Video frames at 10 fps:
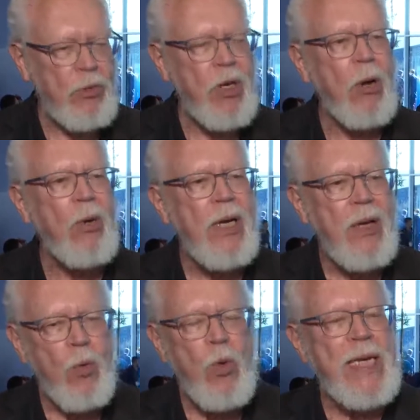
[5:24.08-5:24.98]
So
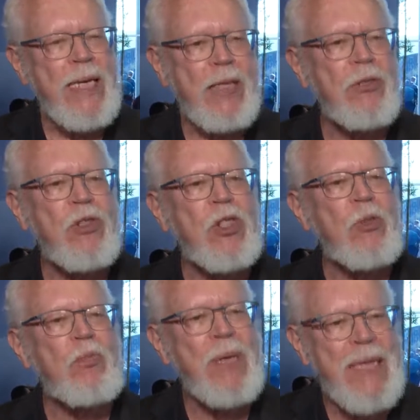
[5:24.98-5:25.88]
we can
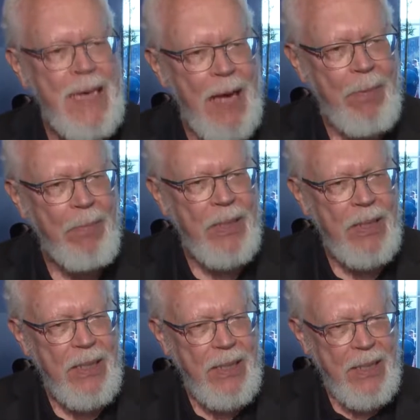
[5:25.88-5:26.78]
speed up
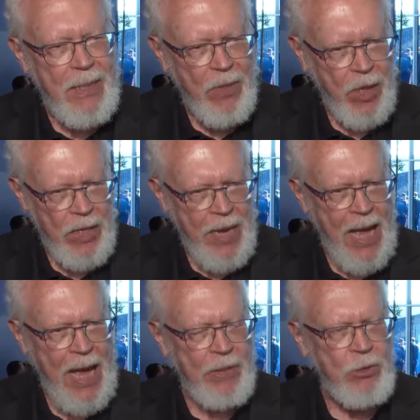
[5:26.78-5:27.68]
the
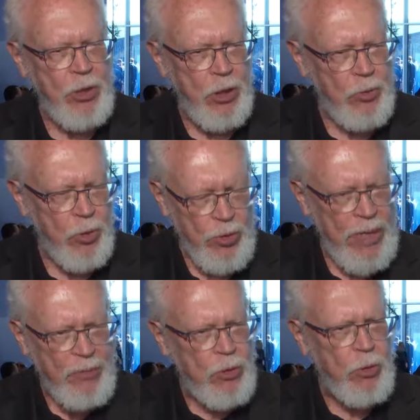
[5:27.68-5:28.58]
non-CO2.
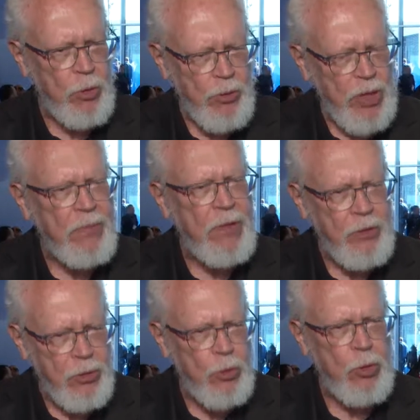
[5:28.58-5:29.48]
You have to think of
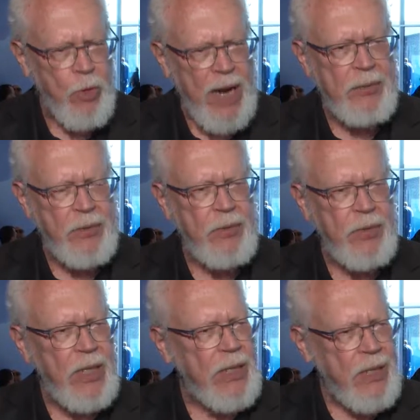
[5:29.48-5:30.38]
this as two
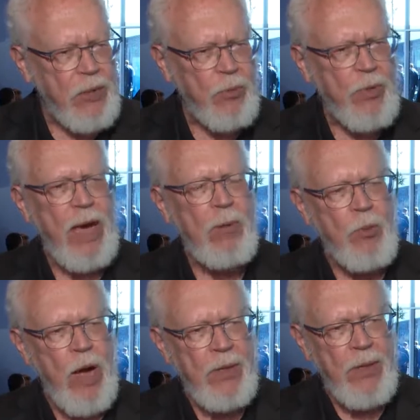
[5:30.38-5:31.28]
races. You've got to
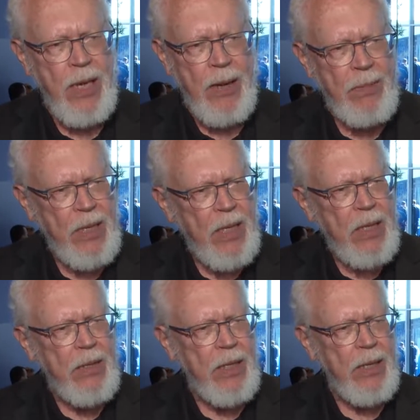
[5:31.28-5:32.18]
run
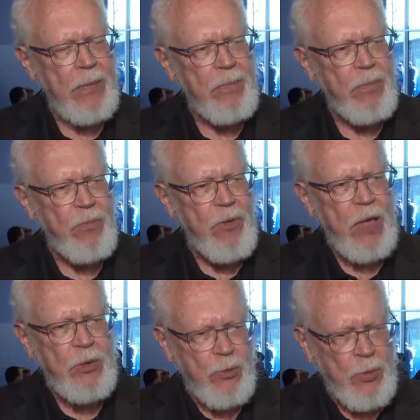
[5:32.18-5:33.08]
the
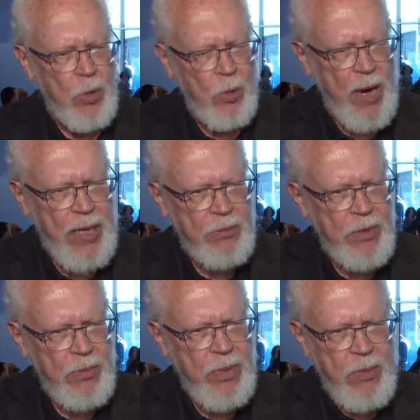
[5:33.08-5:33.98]
fossil fuel race
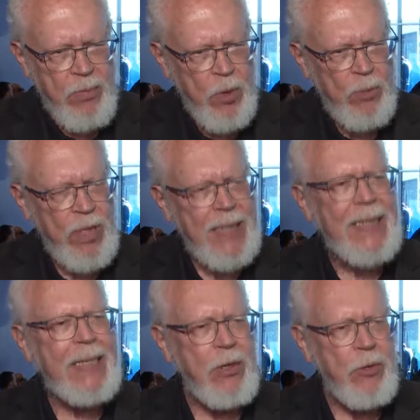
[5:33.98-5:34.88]
to move to
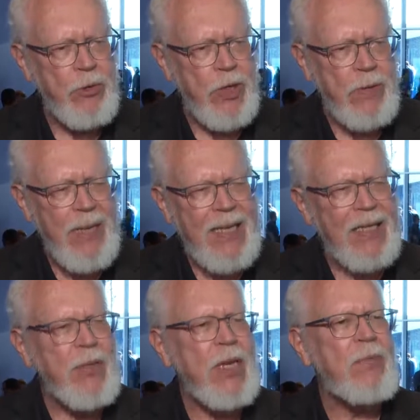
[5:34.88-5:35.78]
clean energy.
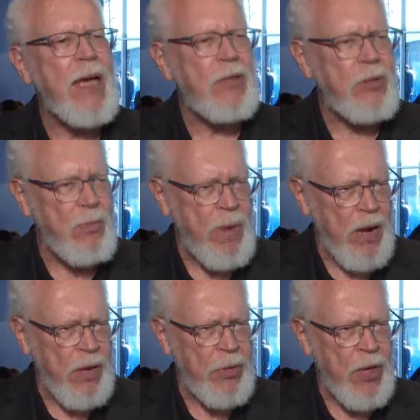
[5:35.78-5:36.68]
Think of that as a
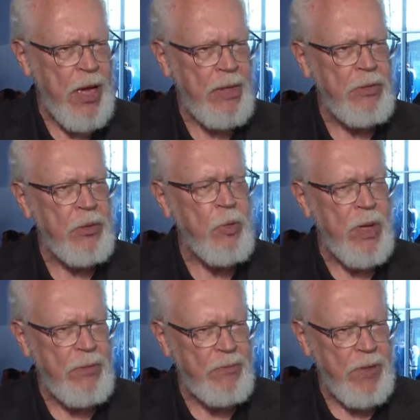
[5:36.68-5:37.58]
marathon to
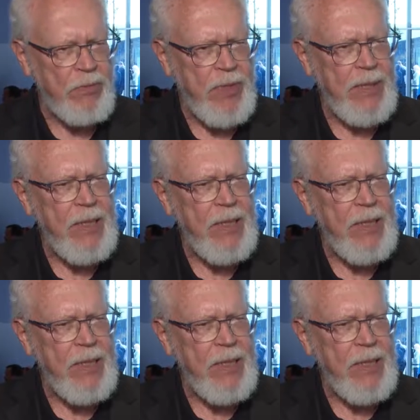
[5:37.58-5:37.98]
2050,